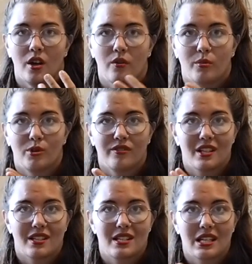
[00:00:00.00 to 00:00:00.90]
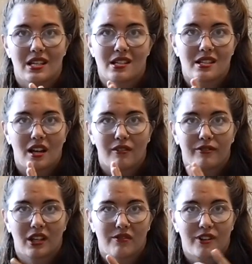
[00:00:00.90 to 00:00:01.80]
removing sticky stuff,
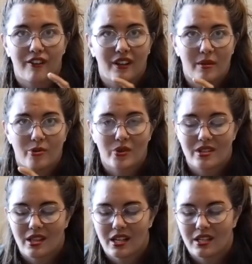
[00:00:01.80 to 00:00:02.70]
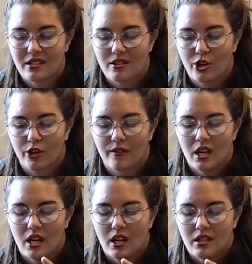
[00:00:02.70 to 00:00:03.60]
like if you have labels and things. So
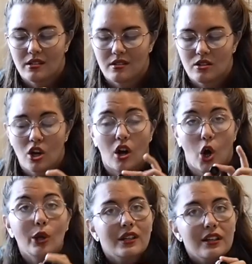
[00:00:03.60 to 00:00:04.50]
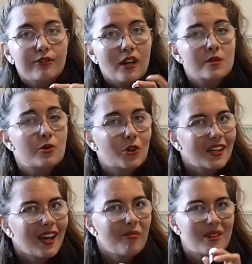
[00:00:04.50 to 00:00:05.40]
it's not only for respiratory
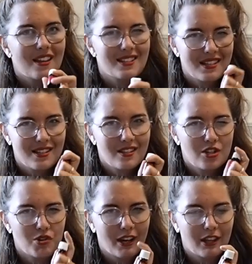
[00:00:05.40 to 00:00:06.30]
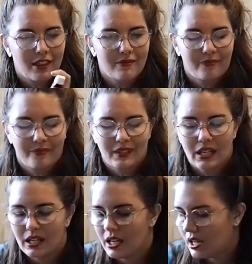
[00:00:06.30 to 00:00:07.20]
care, but that's its strength.
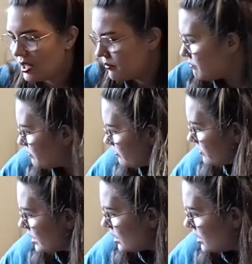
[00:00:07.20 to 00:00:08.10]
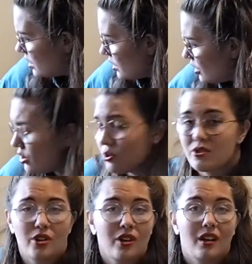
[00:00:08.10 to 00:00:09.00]
You can
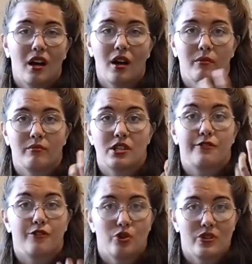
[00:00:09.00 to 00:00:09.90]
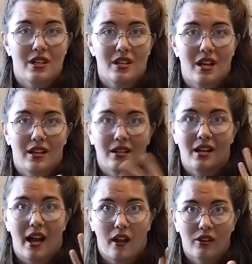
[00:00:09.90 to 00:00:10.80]
also diffuse it and
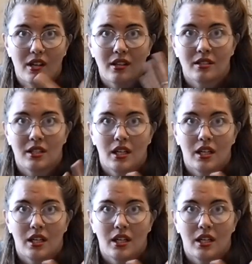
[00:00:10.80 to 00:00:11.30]
inhale it.